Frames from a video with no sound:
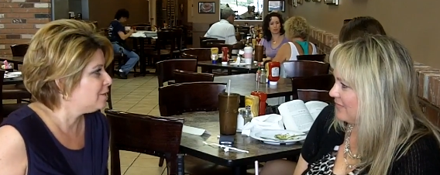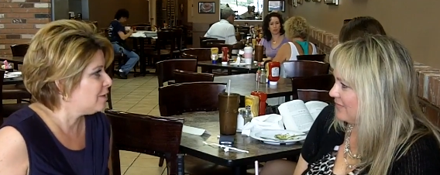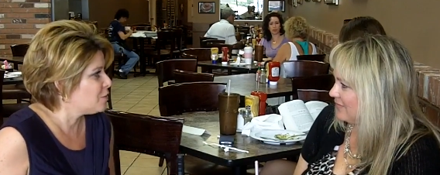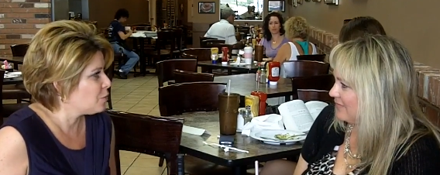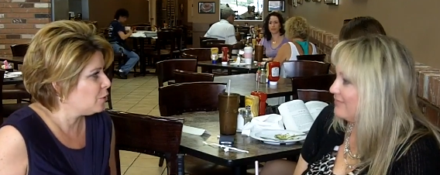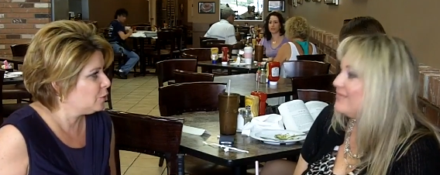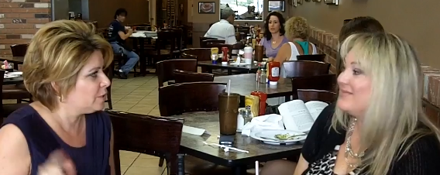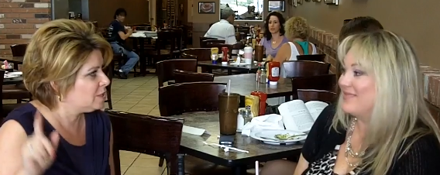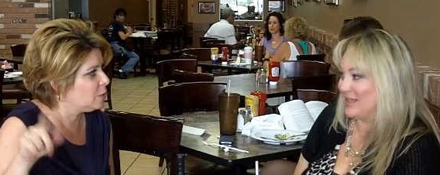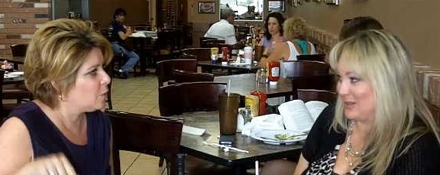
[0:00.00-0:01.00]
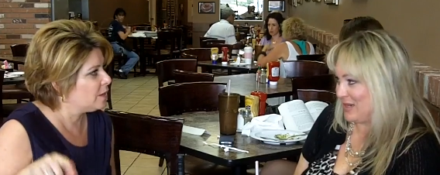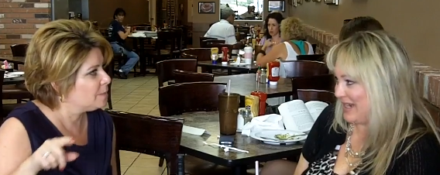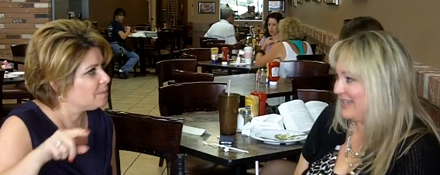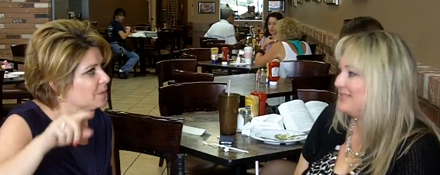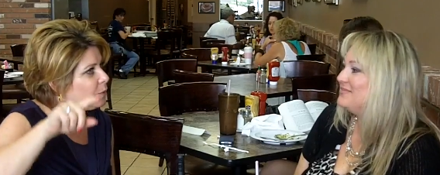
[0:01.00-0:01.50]
Speaker 1: eyes off the road to see That's what
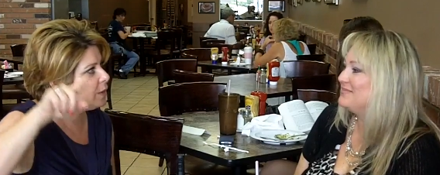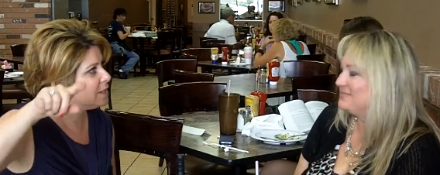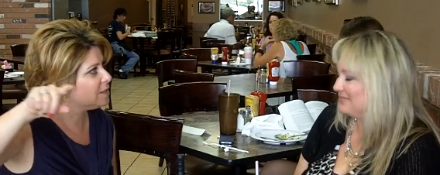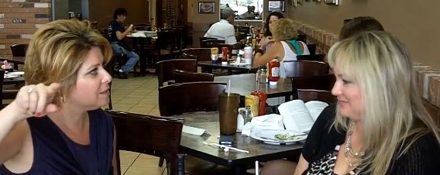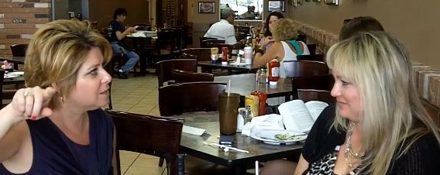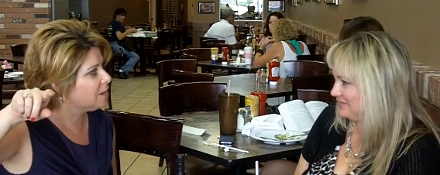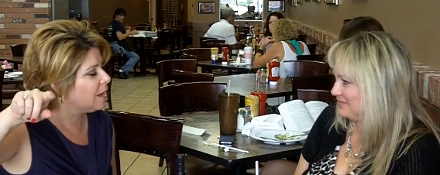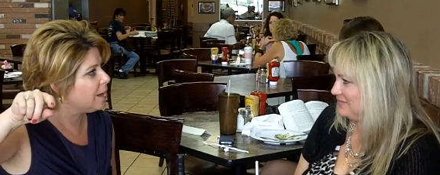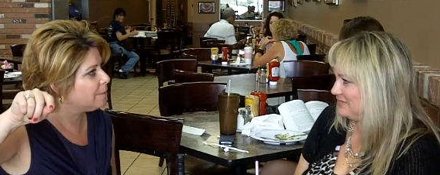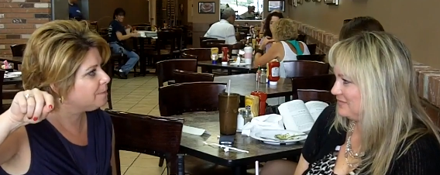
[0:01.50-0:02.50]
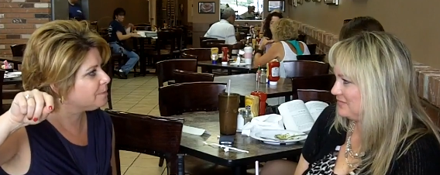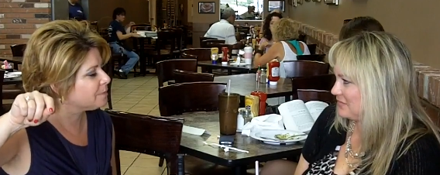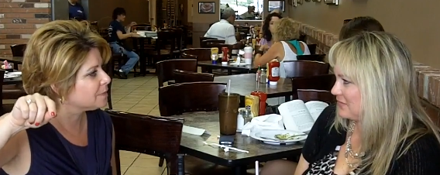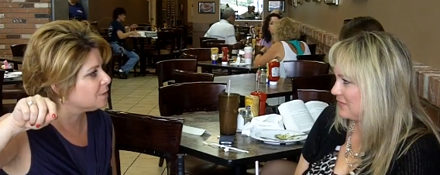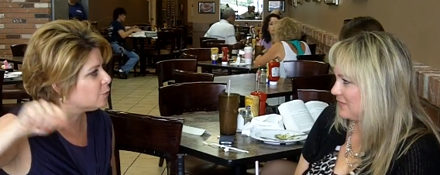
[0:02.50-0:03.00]
right. what um,
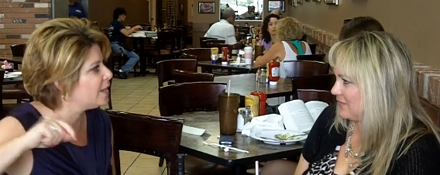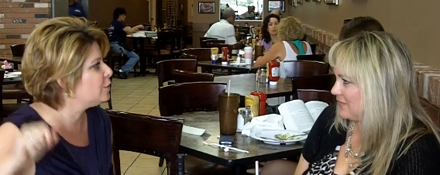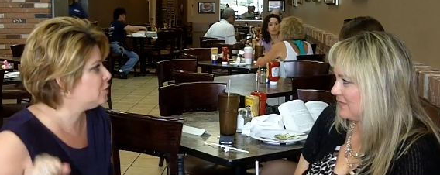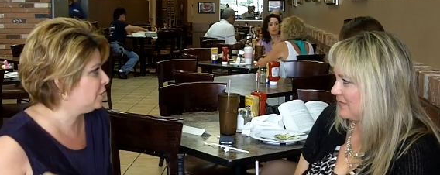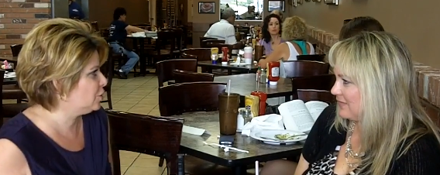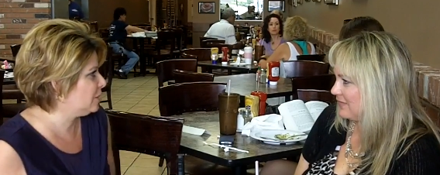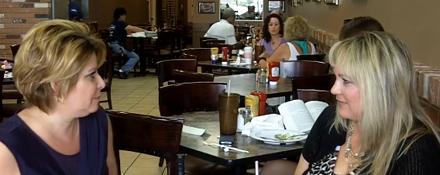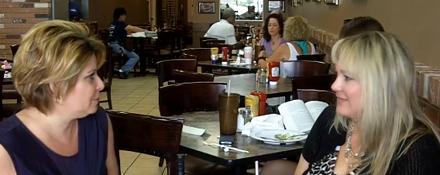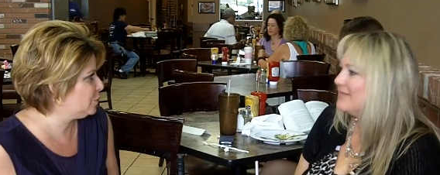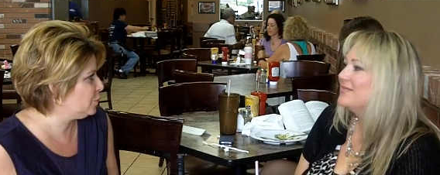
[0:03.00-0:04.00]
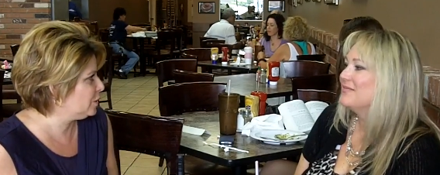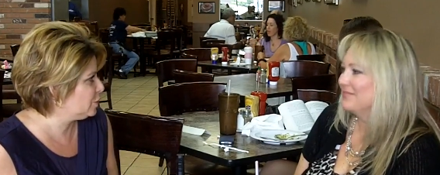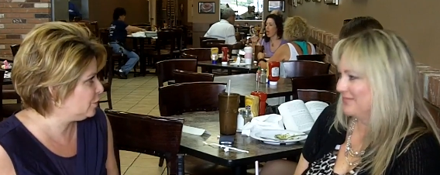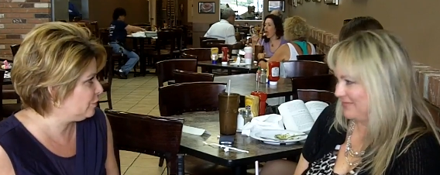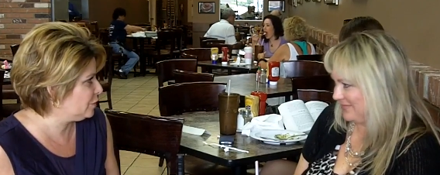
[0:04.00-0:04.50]
radio station I'm tuning
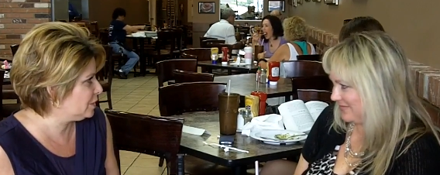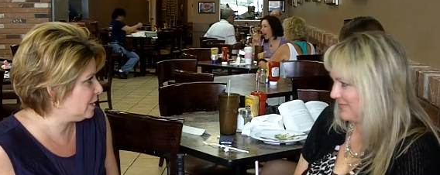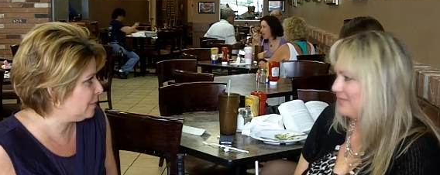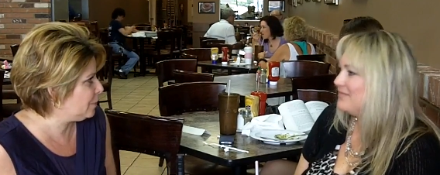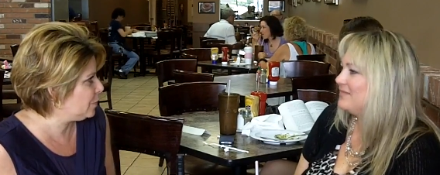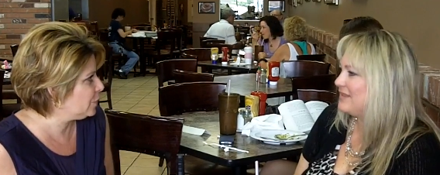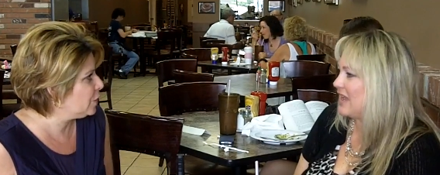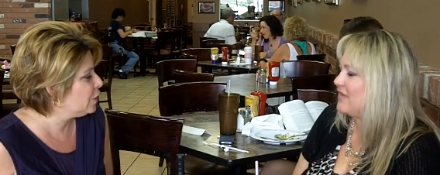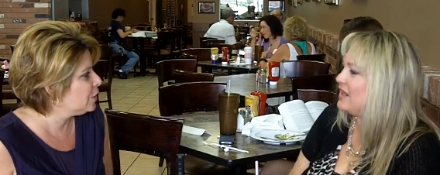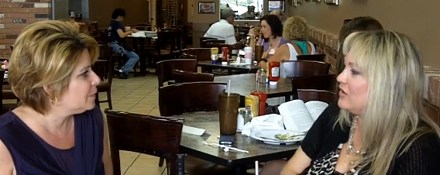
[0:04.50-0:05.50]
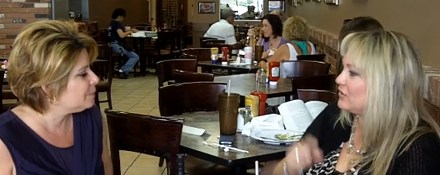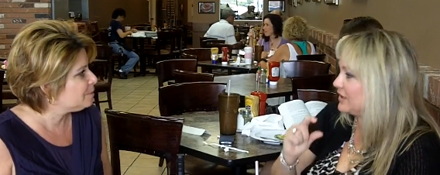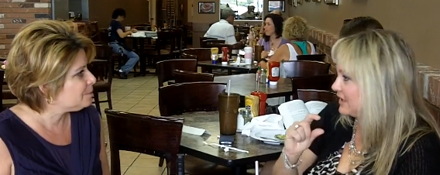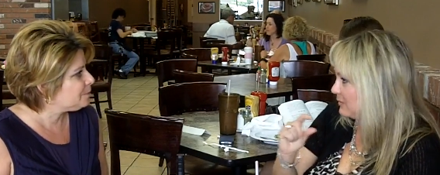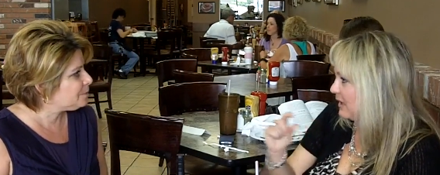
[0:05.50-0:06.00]
to, for example. And then
Speaker 2: it'll
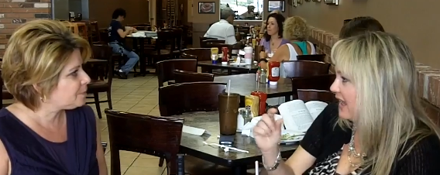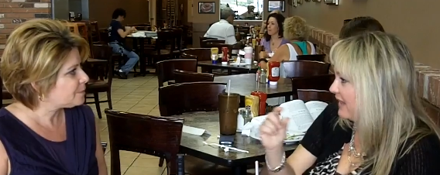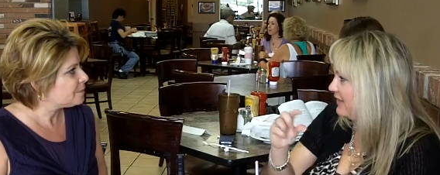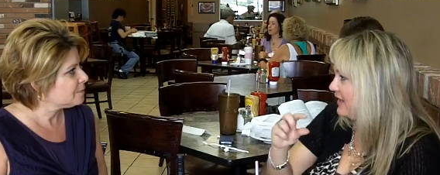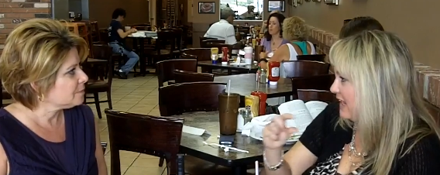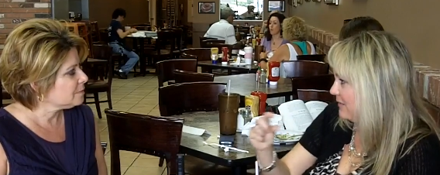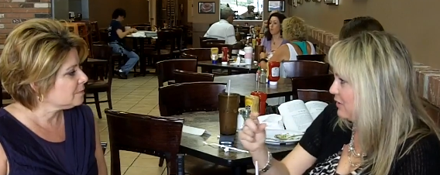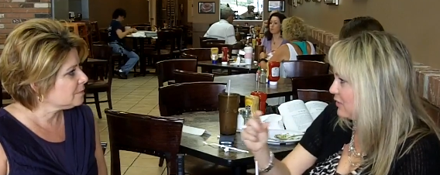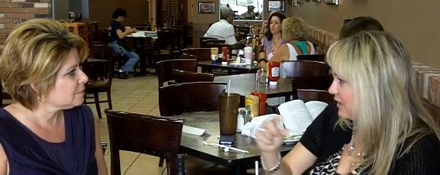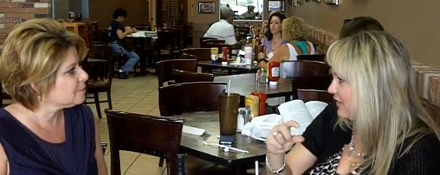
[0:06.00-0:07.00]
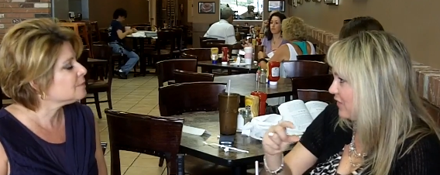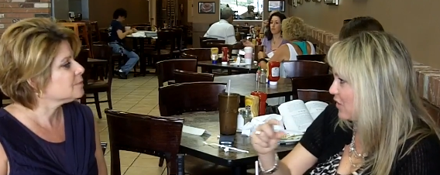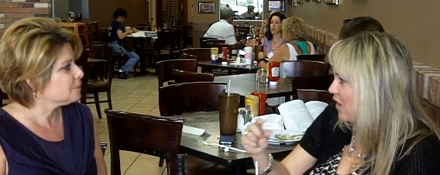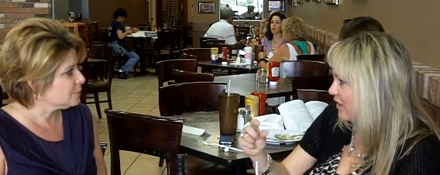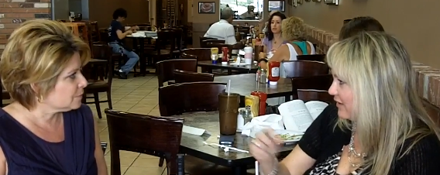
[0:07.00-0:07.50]
display the name usually of the
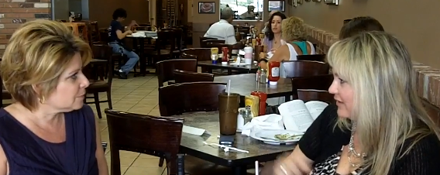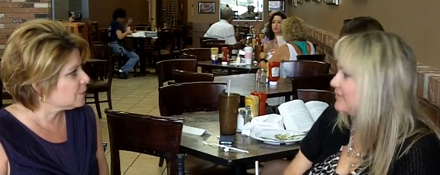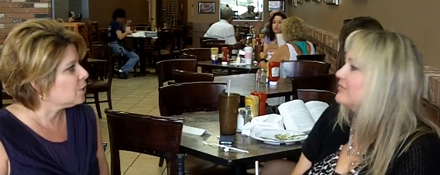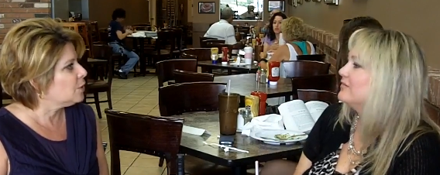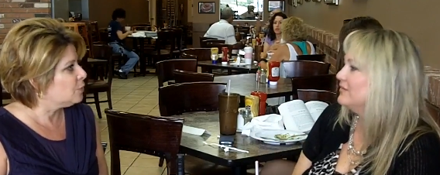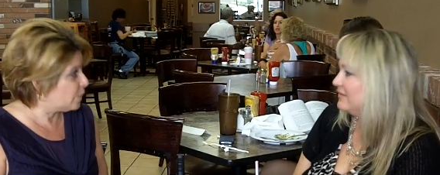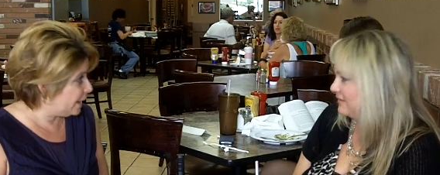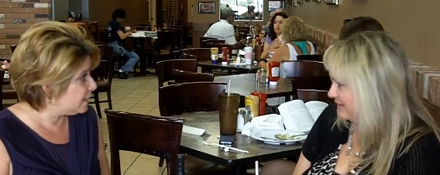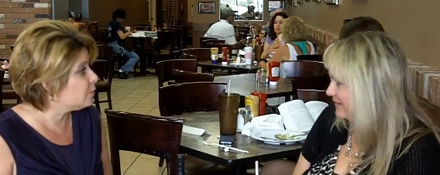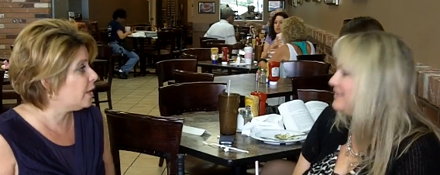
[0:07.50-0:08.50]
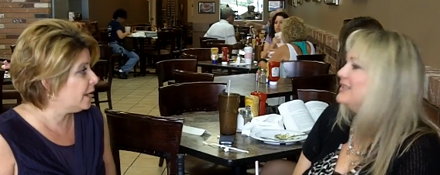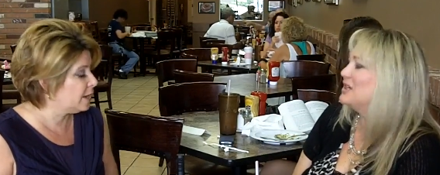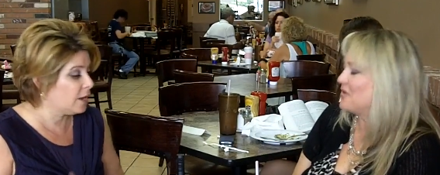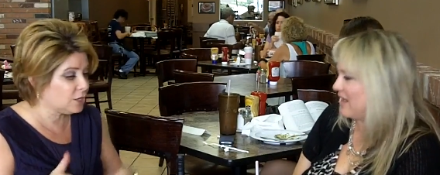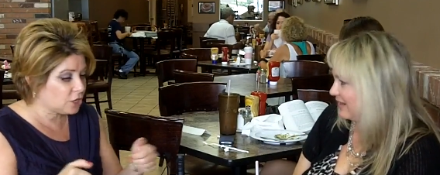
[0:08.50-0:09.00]
caller.
Speaker 1: Right, right.
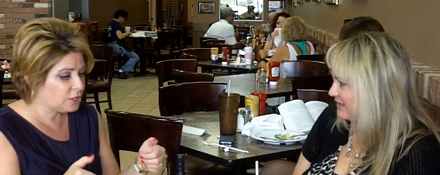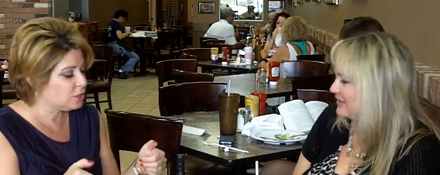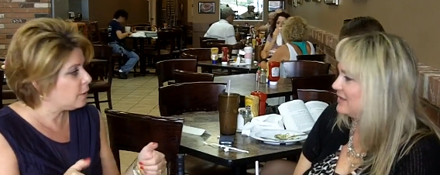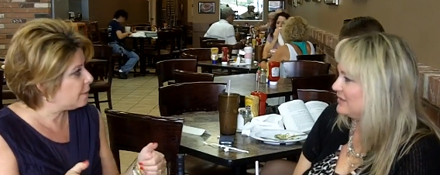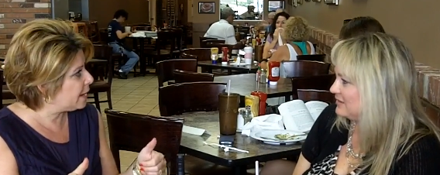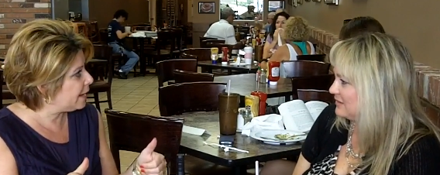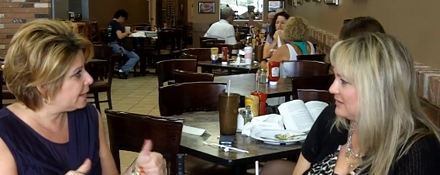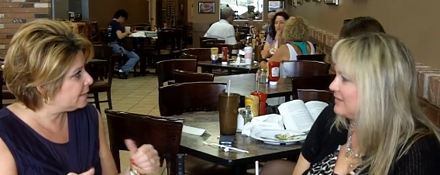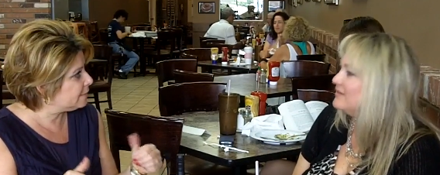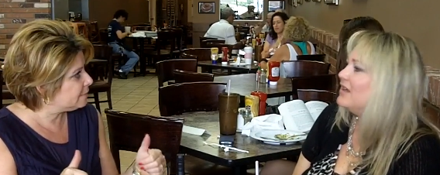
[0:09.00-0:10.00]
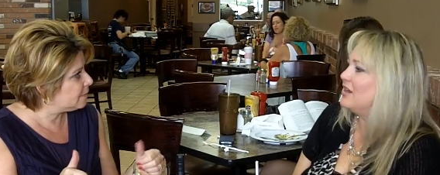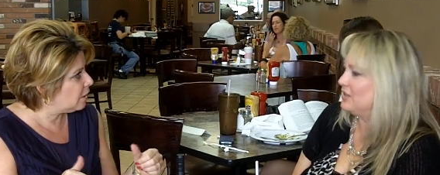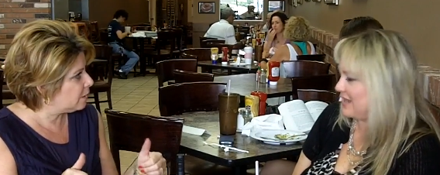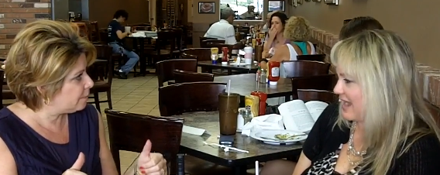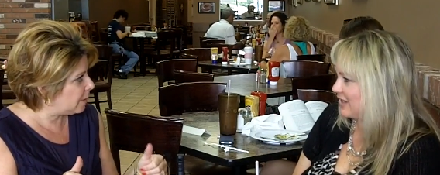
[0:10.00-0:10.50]
Correct. But it's also on my
Speaker 2: on,
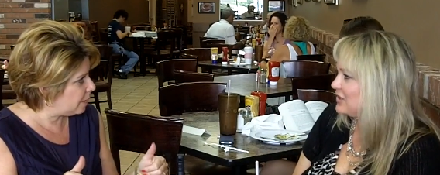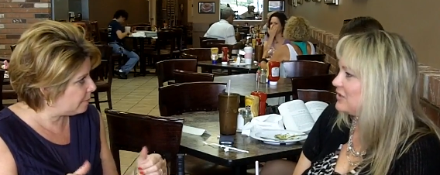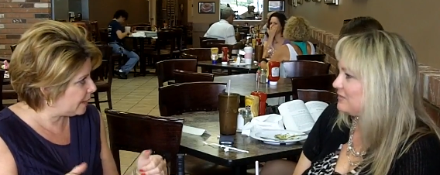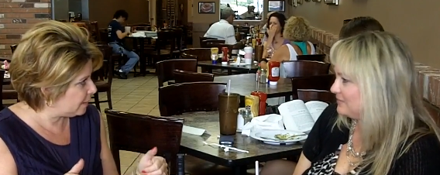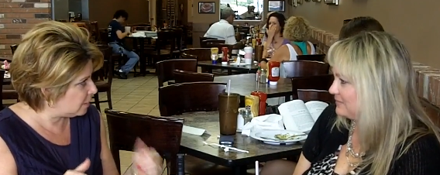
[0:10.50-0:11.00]
your dash. on, on
Speaker 1: my